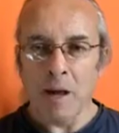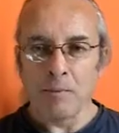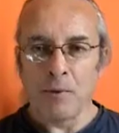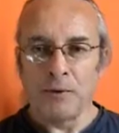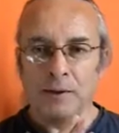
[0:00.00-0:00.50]
my
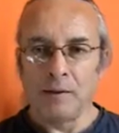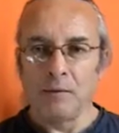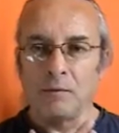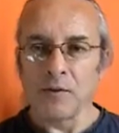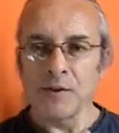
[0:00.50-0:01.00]
body?
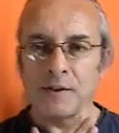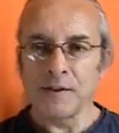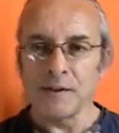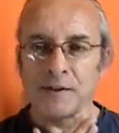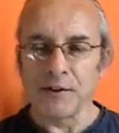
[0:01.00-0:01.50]
What's
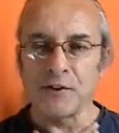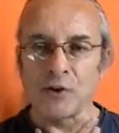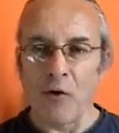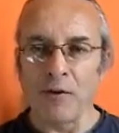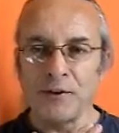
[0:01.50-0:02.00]
this? This is
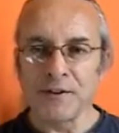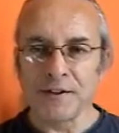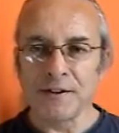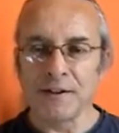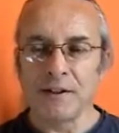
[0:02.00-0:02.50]
solid,
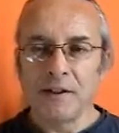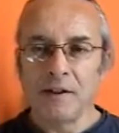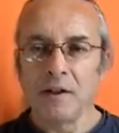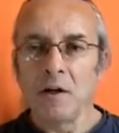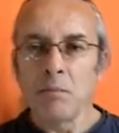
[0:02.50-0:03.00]
isn't it?
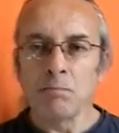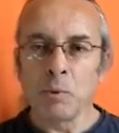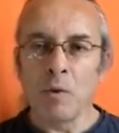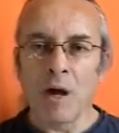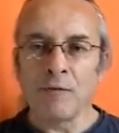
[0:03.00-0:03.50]

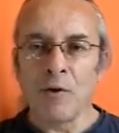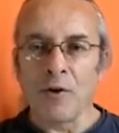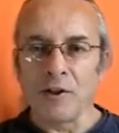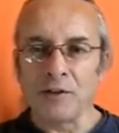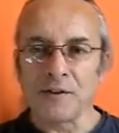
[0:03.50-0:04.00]
But what I've
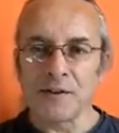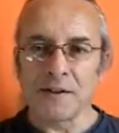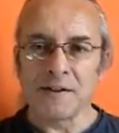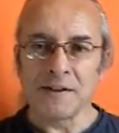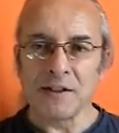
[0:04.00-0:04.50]
got here is
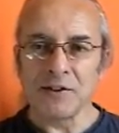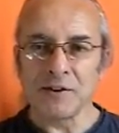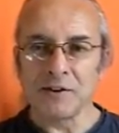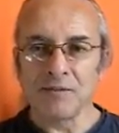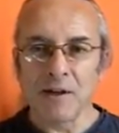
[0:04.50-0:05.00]

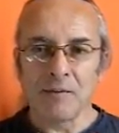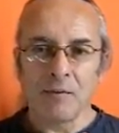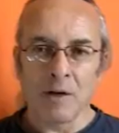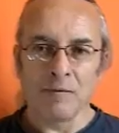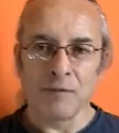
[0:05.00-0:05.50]
sensation. In fact,
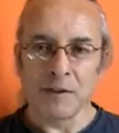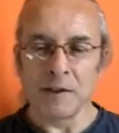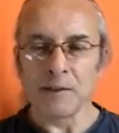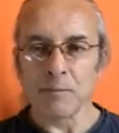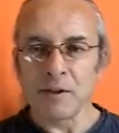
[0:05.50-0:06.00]
what I'm
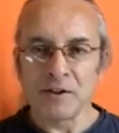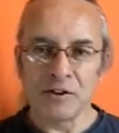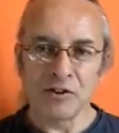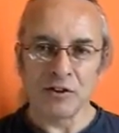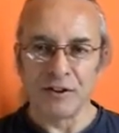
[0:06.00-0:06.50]
feeling is my
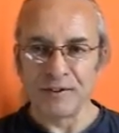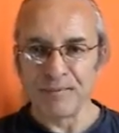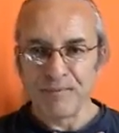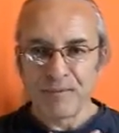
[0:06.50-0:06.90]
t-shirt.